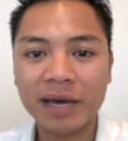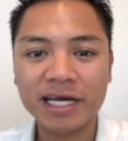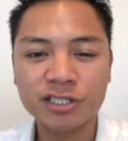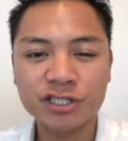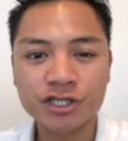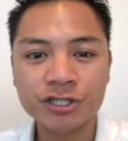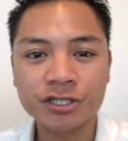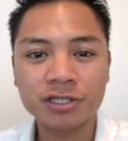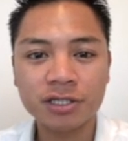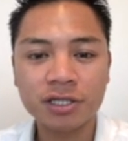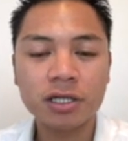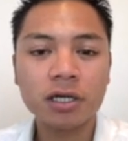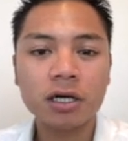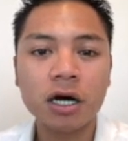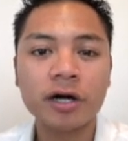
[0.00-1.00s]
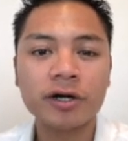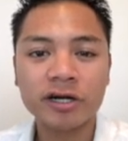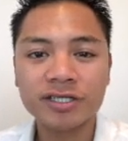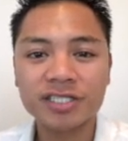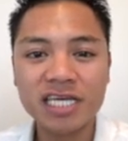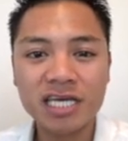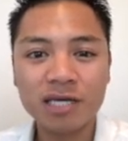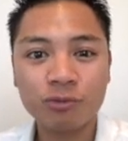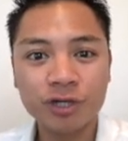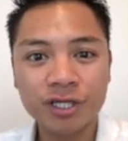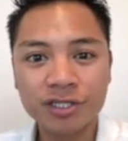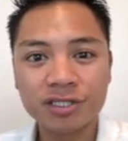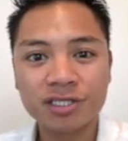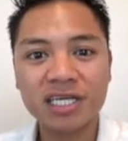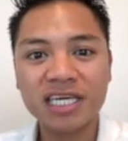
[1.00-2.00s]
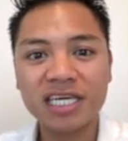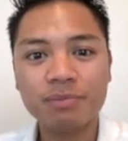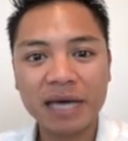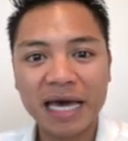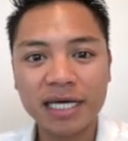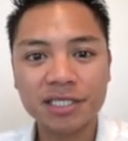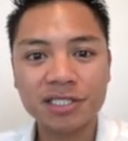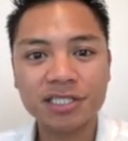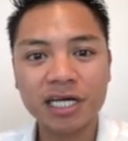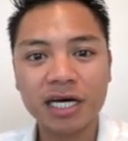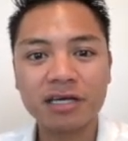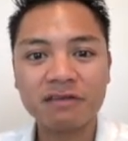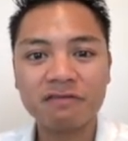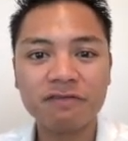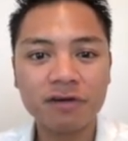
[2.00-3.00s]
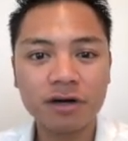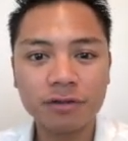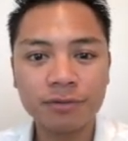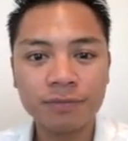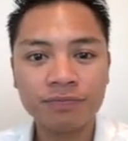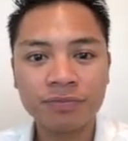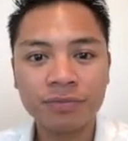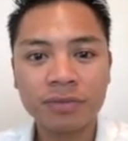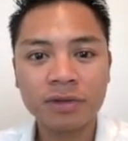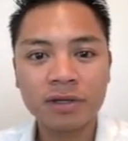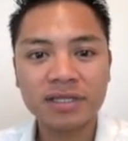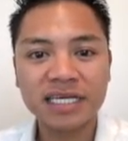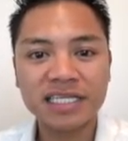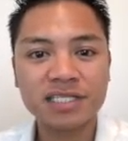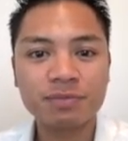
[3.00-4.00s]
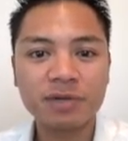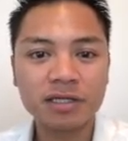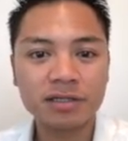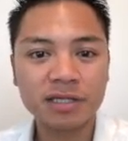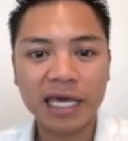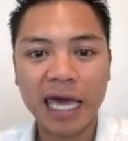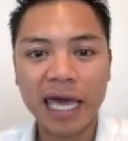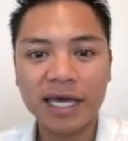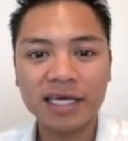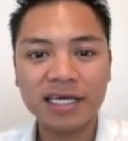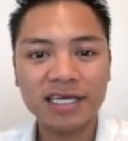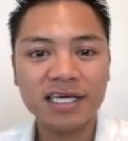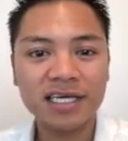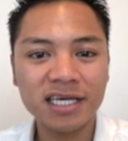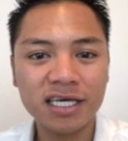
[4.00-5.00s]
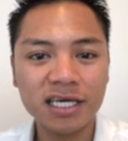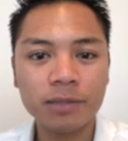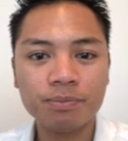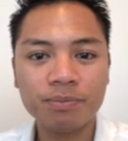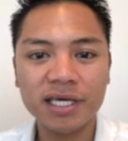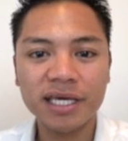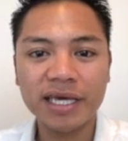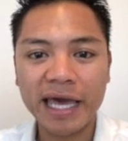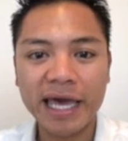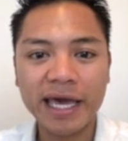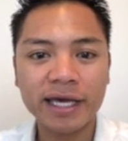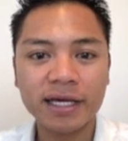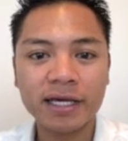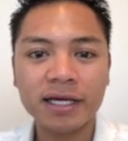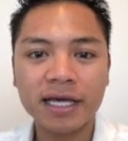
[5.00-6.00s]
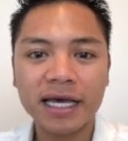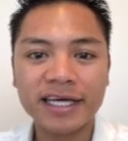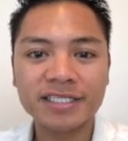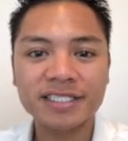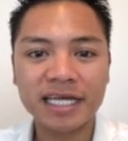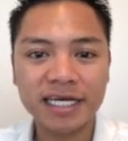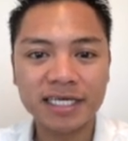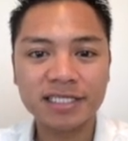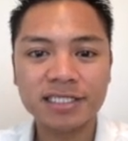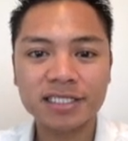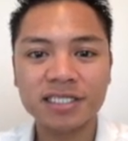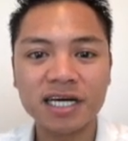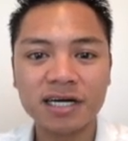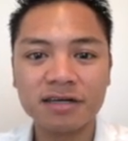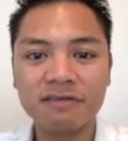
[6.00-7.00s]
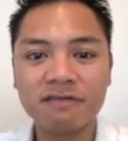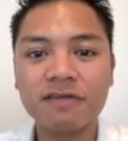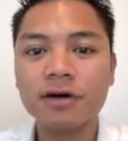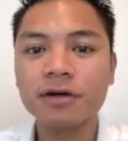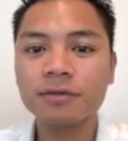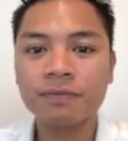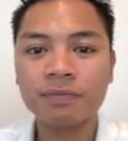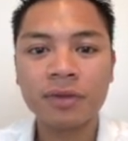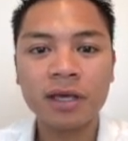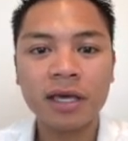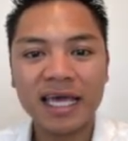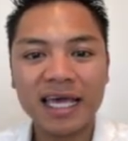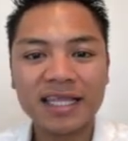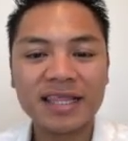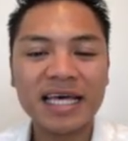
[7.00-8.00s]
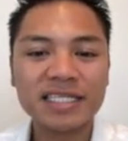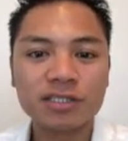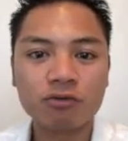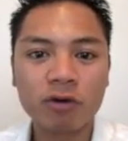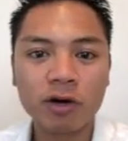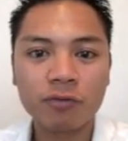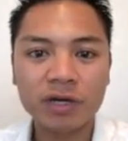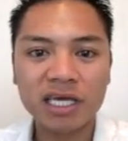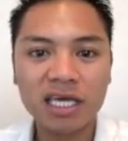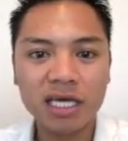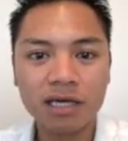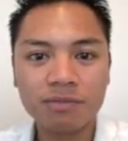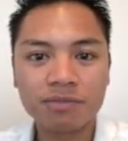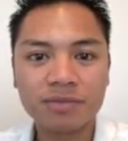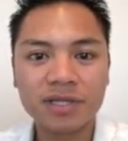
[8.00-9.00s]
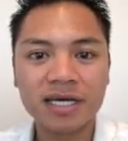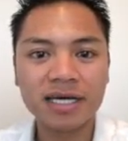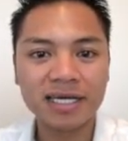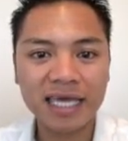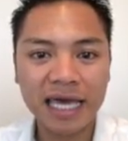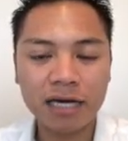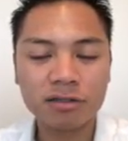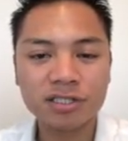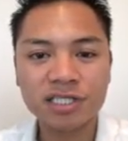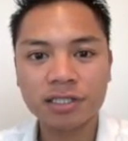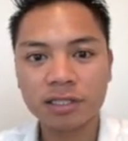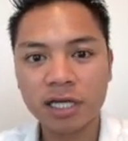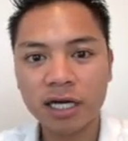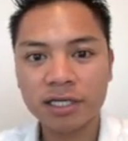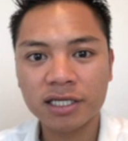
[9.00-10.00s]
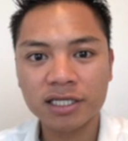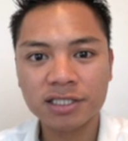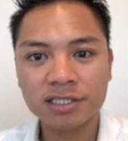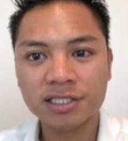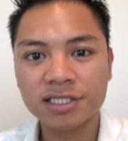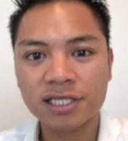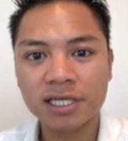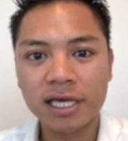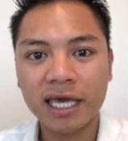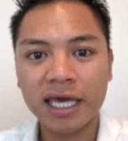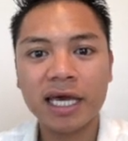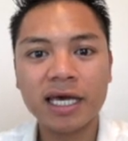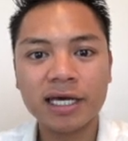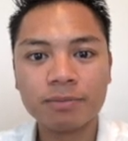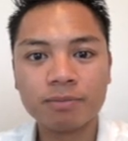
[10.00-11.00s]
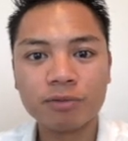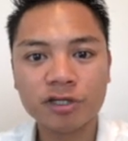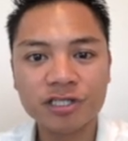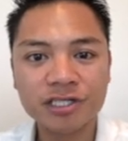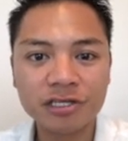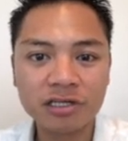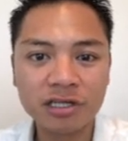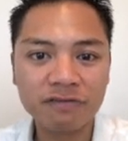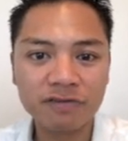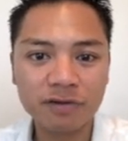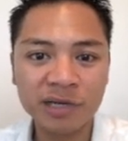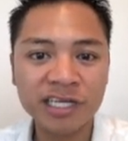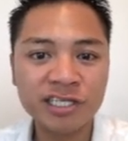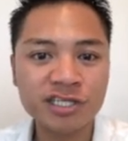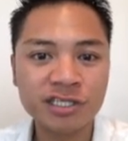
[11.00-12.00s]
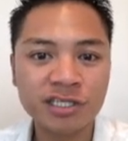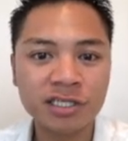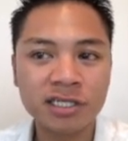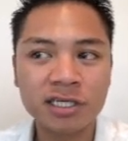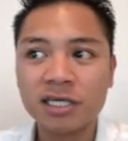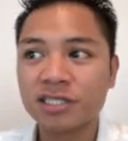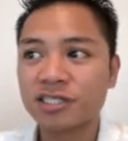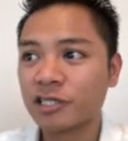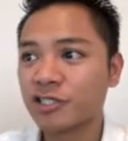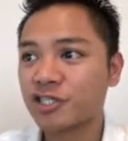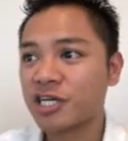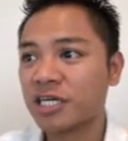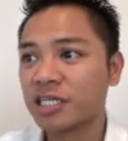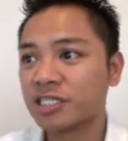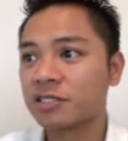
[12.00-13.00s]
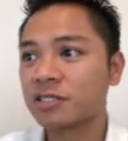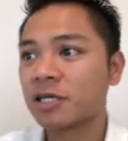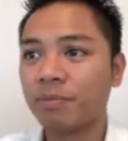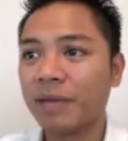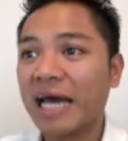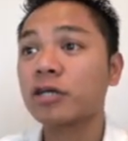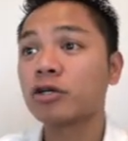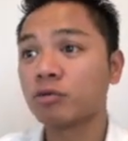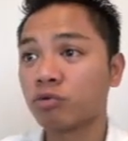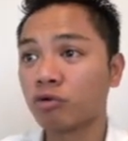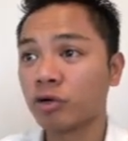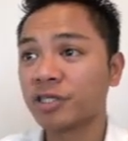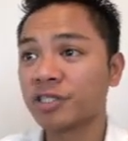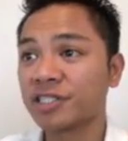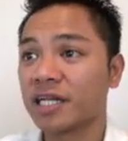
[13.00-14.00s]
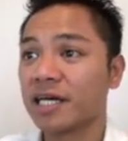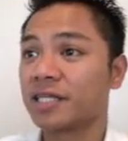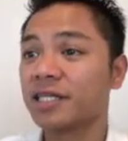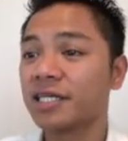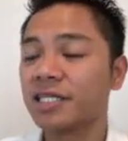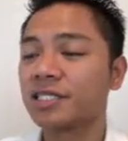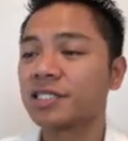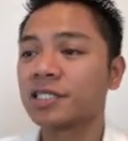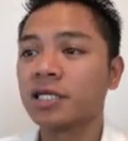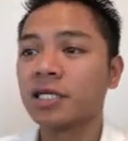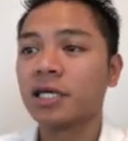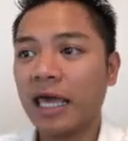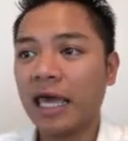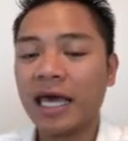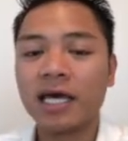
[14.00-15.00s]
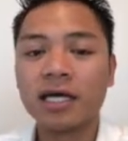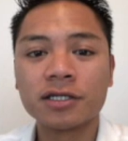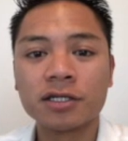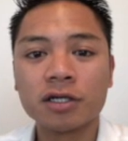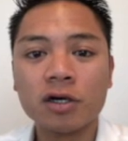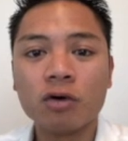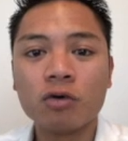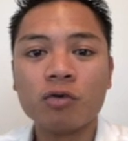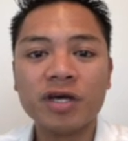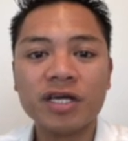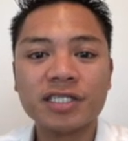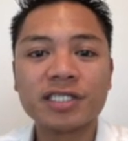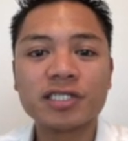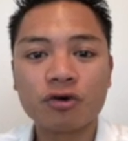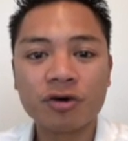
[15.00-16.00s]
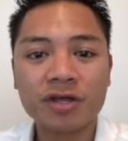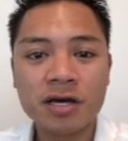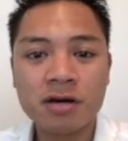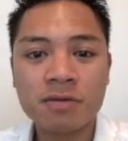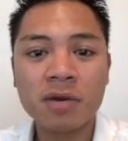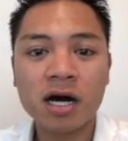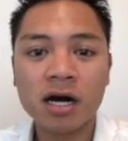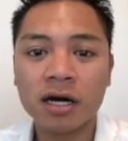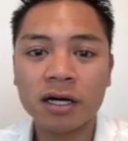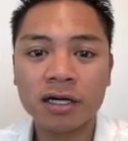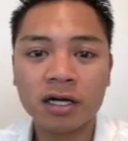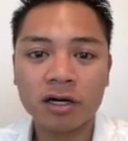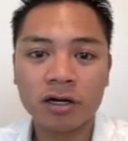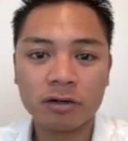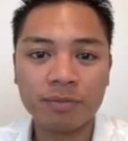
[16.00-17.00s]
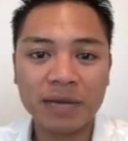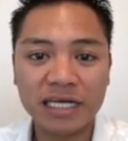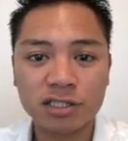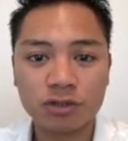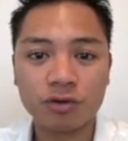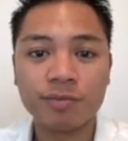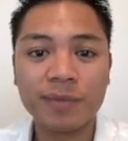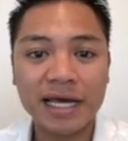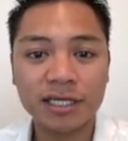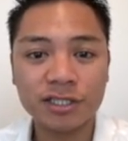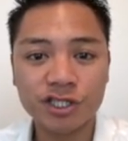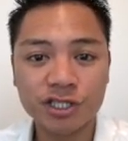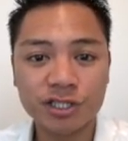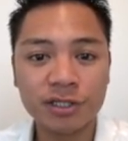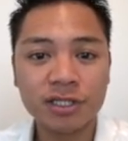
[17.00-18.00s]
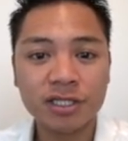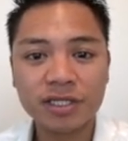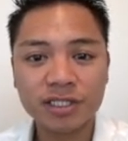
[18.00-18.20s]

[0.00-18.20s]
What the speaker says: manager. On our team, we use keepass.info, that's spelled keepass.info, and that's where we keep the accounts and logins and personal information, such as backup words like this, and we store them on our password manager.